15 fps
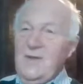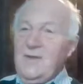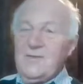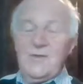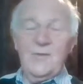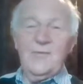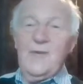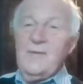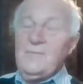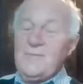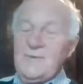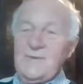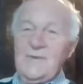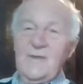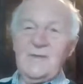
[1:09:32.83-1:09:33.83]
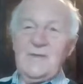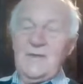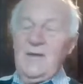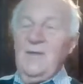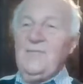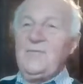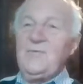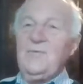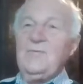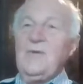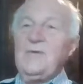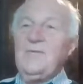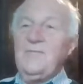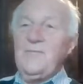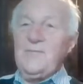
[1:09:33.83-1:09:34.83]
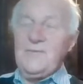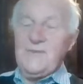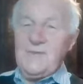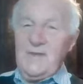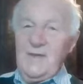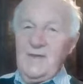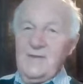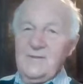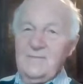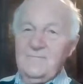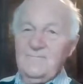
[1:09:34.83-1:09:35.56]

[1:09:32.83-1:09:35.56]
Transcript: So that was getting off to a wonderful start.